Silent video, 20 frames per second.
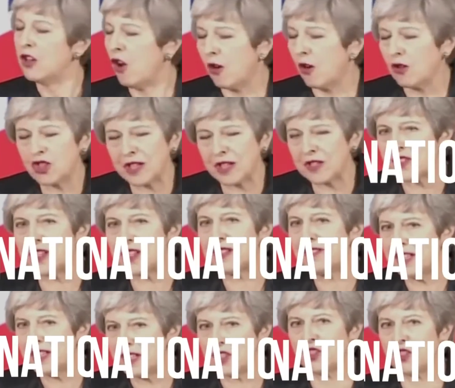how
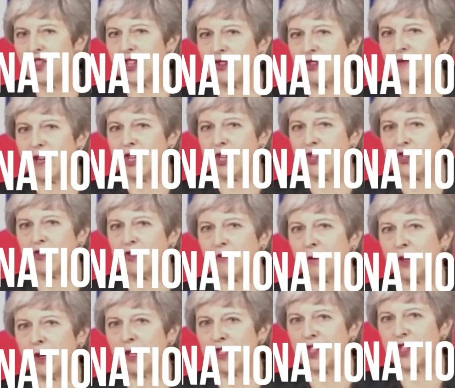nations are developing, not
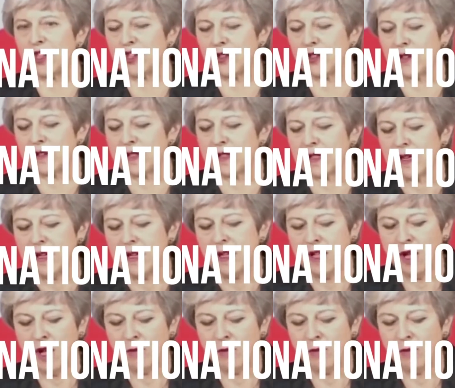only isolated within